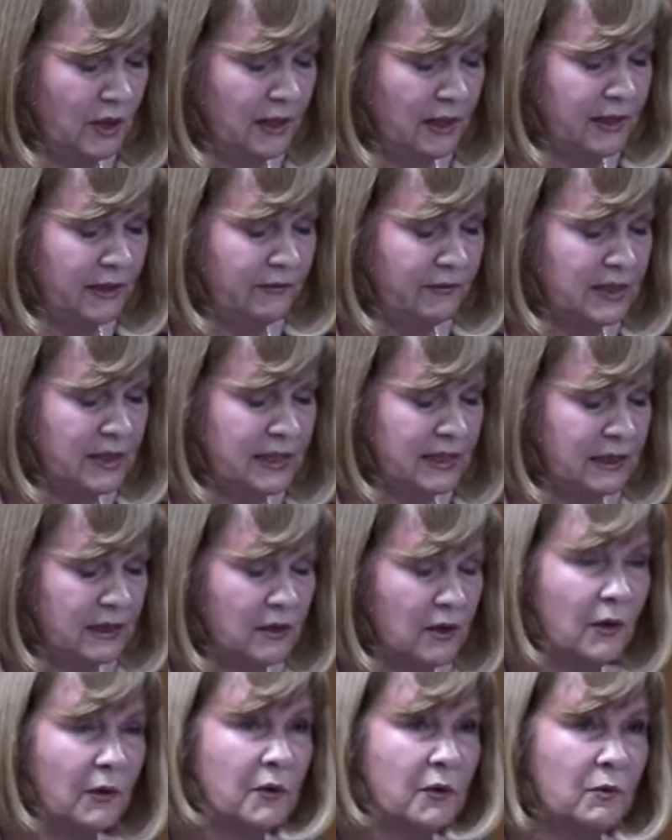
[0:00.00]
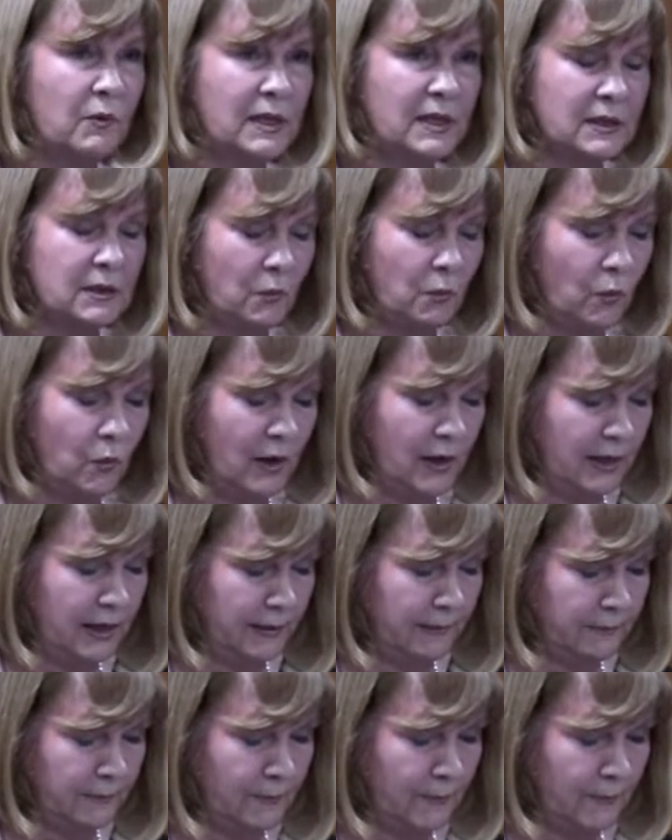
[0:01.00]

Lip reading: and if they did not, the reason why.